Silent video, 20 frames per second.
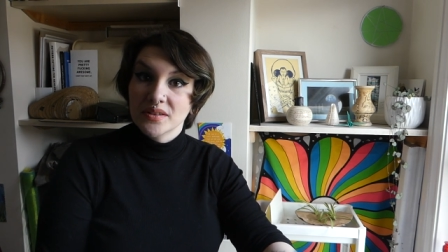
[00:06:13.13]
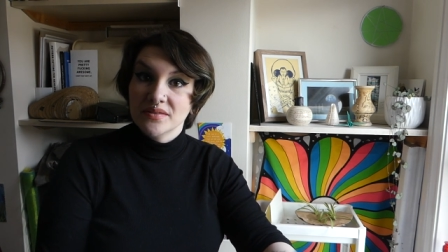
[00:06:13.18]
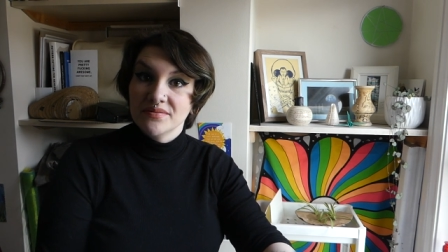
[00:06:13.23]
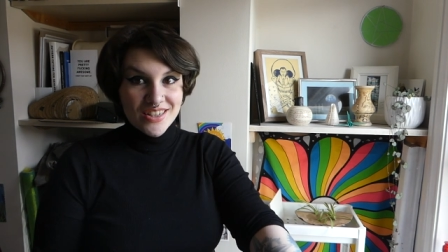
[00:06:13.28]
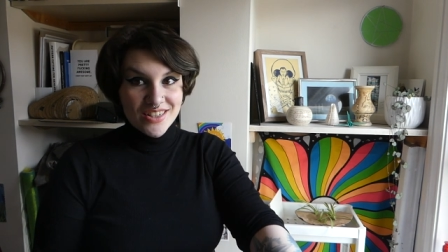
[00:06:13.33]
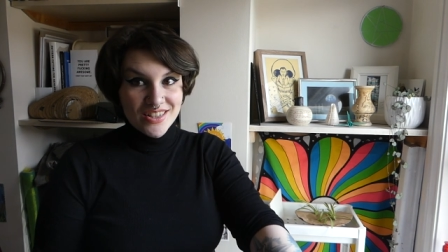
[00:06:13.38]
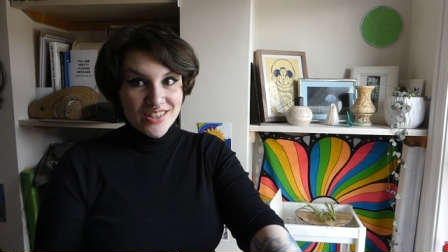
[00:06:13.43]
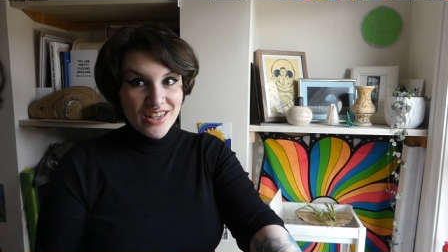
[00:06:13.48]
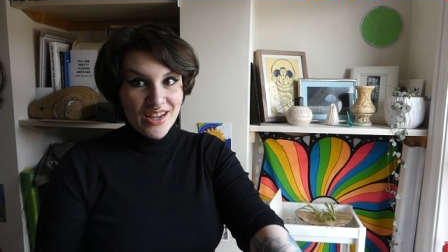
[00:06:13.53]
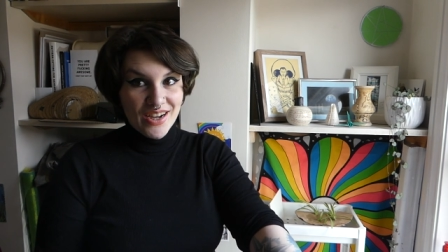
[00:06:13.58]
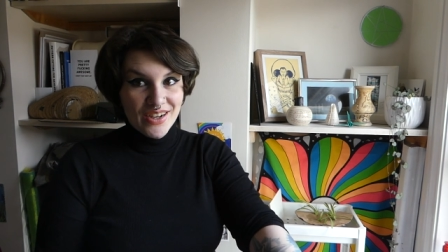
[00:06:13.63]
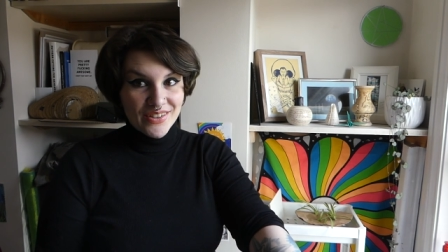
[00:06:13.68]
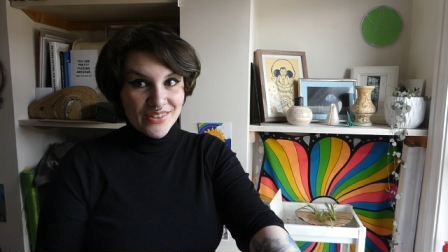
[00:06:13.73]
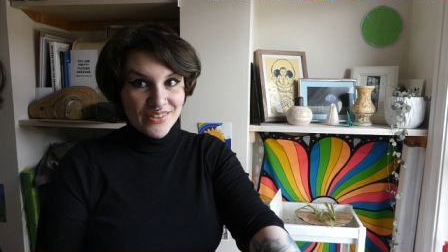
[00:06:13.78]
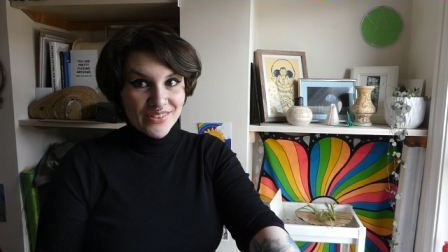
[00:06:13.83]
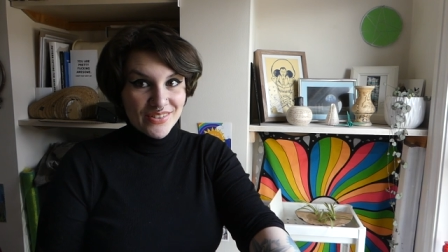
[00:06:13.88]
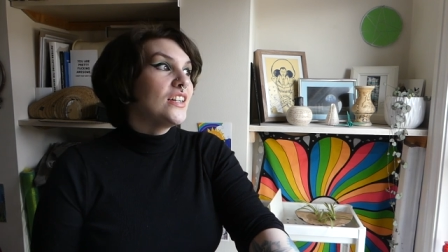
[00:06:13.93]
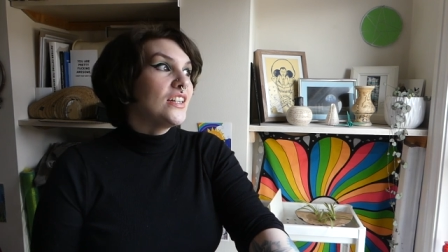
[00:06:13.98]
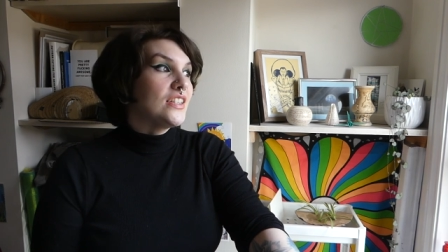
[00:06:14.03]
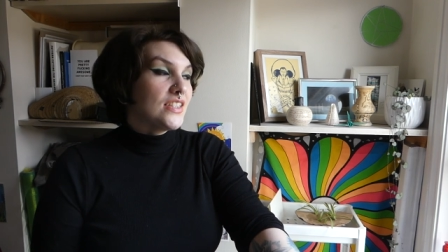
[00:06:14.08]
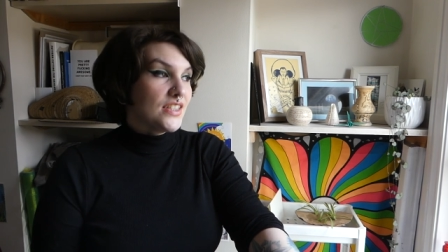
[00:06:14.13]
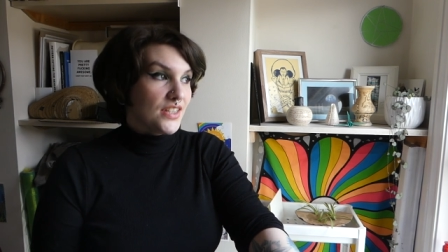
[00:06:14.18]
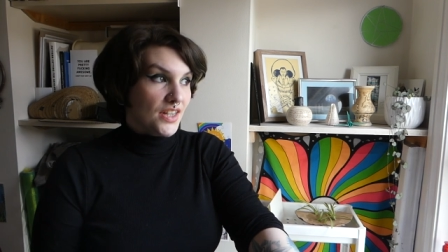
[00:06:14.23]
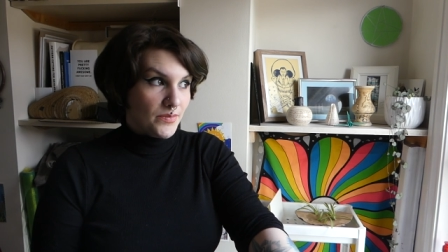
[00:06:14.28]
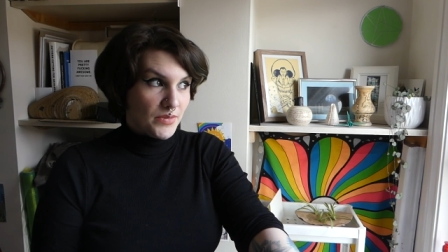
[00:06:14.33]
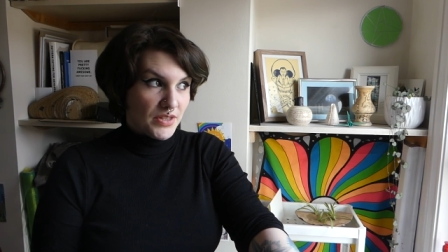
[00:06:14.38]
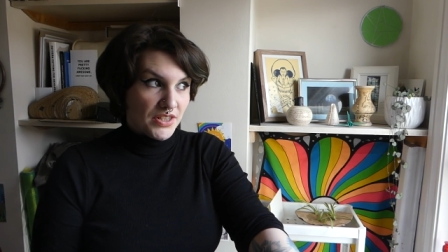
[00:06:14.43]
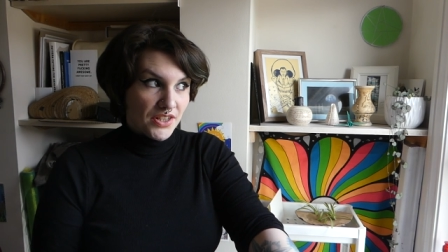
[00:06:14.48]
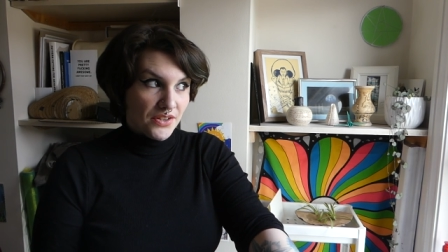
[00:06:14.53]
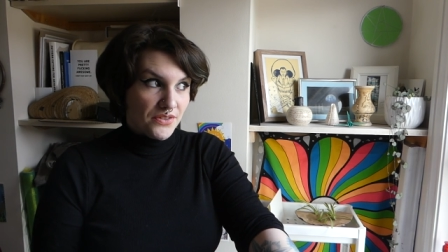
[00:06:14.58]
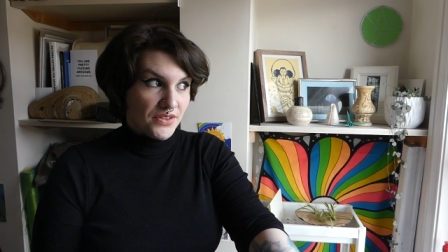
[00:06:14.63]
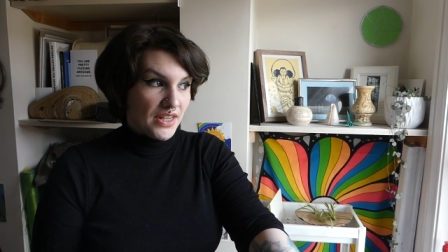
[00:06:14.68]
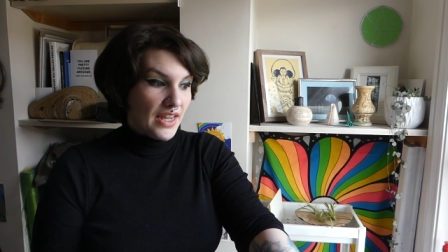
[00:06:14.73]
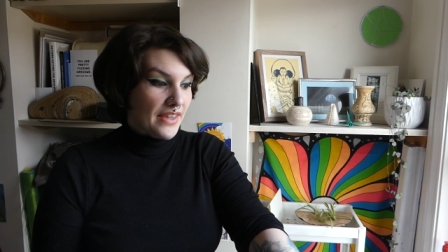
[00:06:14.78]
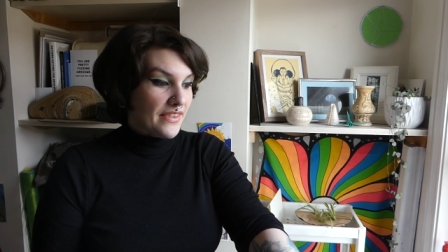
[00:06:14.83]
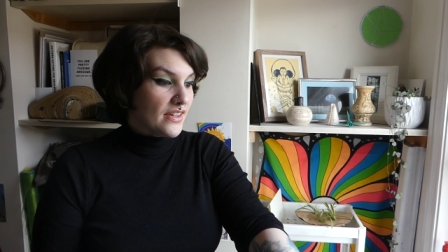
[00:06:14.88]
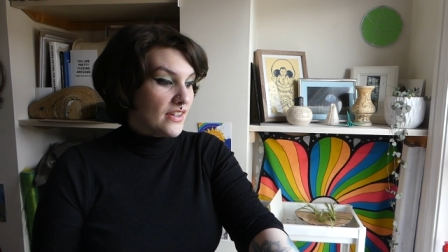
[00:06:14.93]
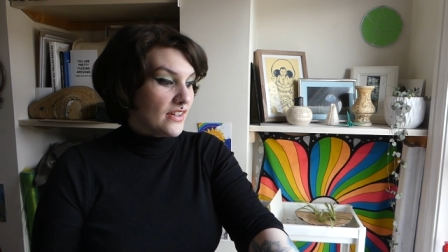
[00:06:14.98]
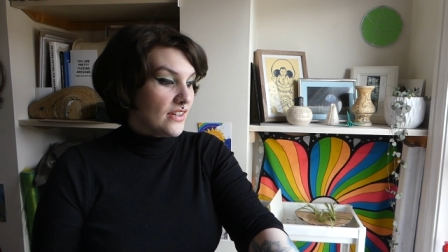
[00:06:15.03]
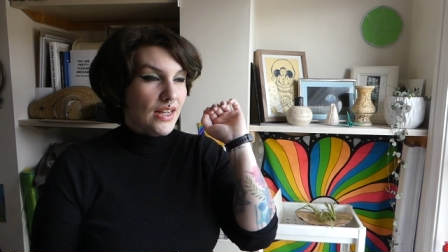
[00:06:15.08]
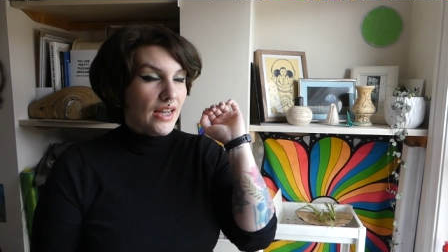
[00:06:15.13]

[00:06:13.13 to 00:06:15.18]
So it's time to sew together.